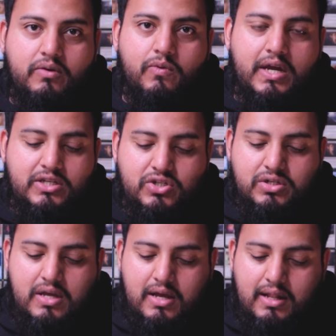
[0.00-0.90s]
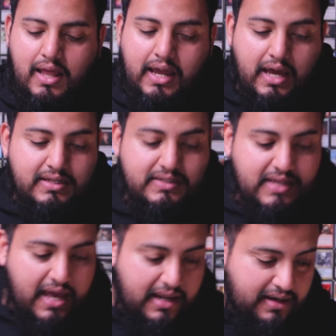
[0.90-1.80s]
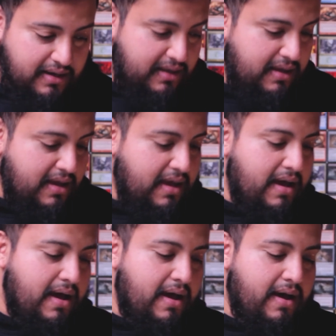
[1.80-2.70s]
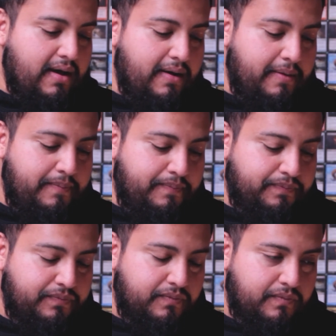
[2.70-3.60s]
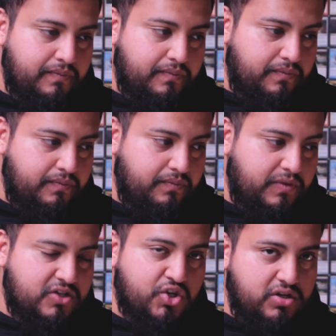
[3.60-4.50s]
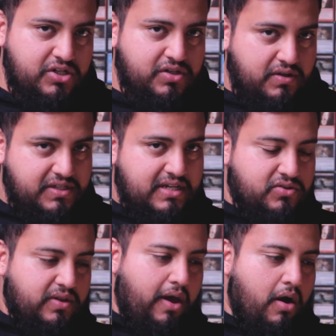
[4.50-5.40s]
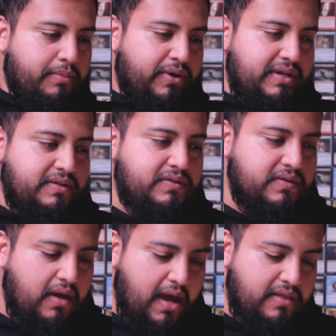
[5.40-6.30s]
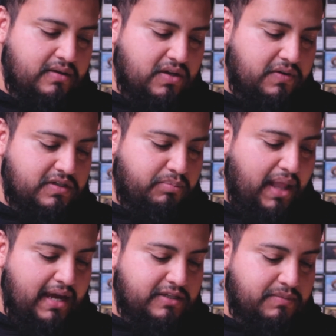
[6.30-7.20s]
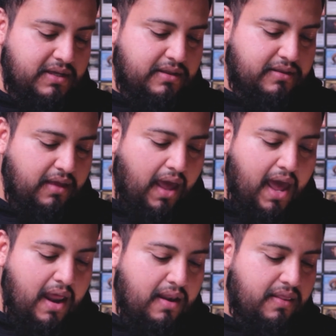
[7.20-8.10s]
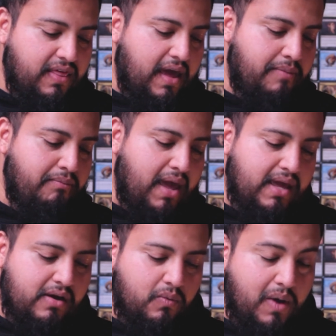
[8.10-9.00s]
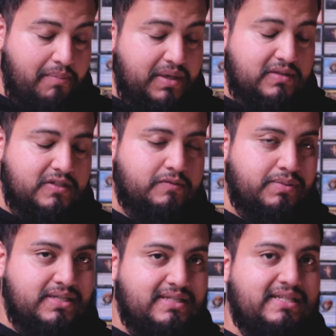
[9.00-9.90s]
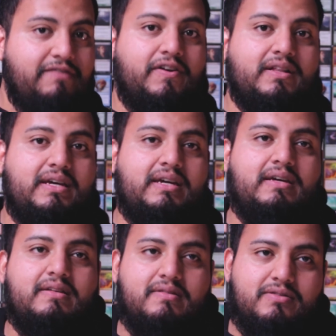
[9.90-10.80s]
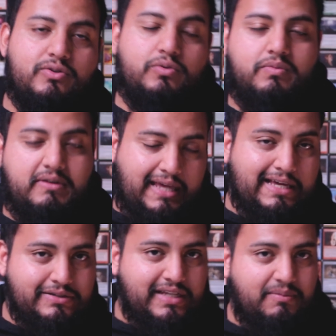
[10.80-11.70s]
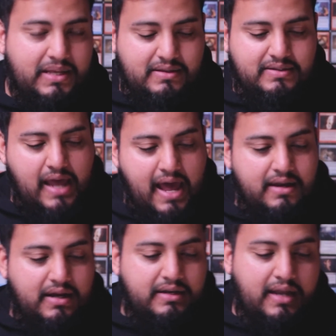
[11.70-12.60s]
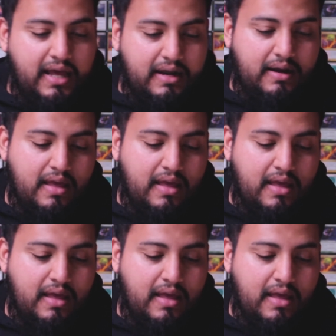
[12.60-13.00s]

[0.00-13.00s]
which, like I said, the churches are essentially armories, and there's always a blacksmith, and they make weapons specifically to kill demons and undead.